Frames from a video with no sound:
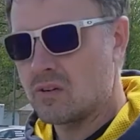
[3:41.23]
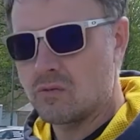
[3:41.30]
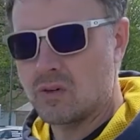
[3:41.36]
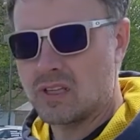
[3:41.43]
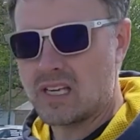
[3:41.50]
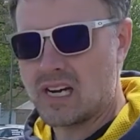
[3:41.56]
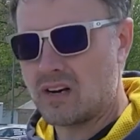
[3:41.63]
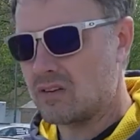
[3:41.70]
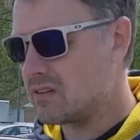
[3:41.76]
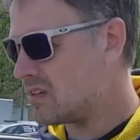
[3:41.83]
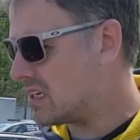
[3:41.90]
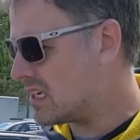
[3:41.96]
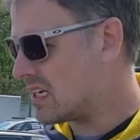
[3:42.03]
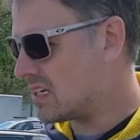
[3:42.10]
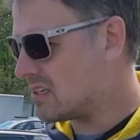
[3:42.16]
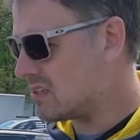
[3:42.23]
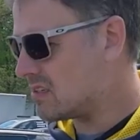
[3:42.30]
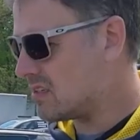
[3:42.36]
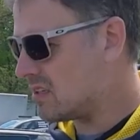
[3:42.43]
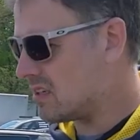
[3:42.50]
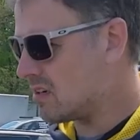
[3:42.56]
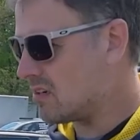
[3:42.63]
without
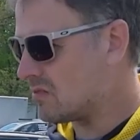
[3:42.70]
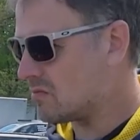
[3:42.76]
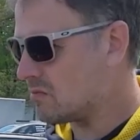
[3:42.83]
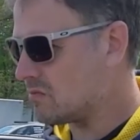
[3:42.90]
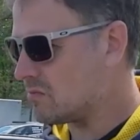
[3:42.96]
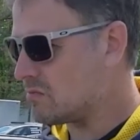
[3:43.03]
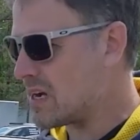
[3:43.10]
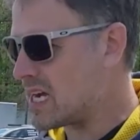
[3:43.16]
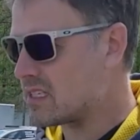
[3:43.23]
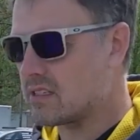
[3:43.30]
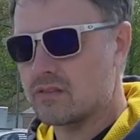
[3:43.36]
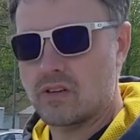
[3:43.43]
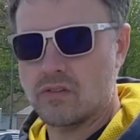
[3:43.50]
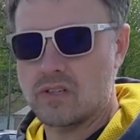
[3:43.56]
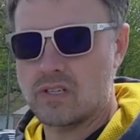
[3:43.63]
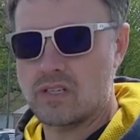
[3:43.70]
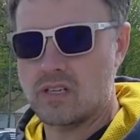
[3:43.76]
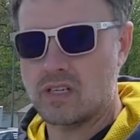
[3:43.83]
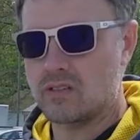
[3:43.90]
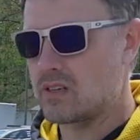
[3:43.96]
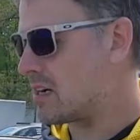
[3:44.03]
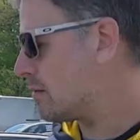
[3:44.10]
massive
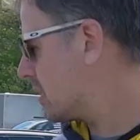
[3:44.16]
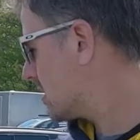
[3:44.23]
oversteering drama.